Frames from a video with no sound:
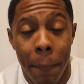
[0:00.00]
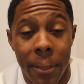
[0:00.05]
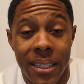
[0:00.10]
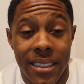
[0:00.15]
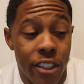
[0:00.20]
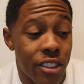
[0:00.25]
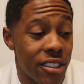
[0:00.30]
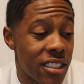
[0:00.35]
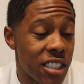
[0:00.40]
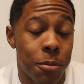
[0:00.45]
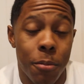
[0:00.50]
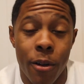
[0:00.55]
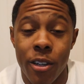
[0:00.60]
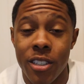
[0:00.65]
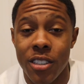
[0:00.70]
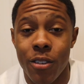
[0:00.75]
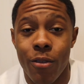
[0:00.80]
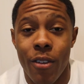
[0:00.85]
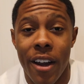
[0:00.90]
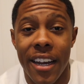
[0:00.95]
But there's this
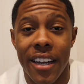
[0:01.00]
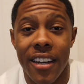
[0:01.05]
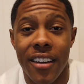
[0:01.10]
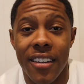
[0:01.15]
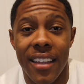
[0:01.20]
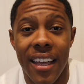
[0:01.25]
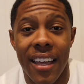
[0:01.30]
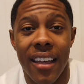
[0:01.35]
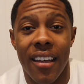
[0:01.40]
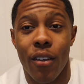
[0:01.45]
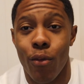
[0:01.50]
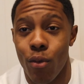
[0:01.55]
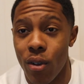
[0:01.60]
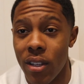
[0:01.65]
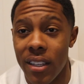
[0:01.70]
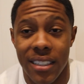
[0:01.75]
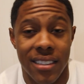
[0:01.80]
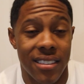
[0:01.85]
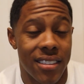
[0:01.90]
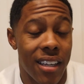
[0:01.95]
person right here that
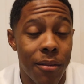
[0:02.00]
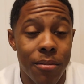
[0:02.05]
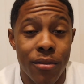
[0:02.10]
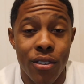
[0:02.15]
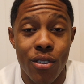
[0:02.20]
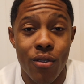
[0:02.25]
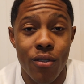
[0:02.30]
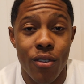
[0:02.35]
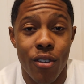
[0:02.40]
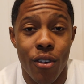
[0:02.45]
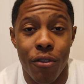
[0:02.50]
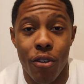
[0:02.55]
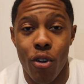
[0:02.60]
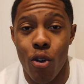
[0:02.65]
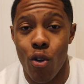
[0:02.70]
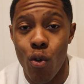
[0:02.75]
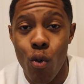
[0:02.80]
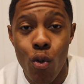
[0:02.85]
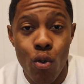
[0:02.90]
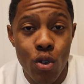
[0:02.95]
will accept you for
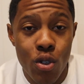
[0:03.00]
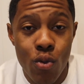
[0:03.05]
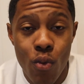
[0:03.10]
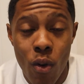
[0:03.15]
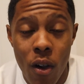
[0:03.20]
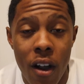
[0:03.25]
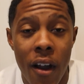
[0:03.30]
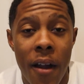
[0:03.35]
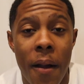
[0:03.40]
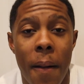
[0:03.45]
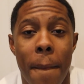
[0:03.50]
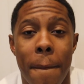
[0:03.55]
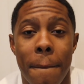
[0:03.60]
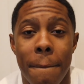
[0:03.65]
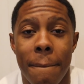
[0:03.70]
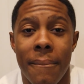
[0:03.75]
who you are,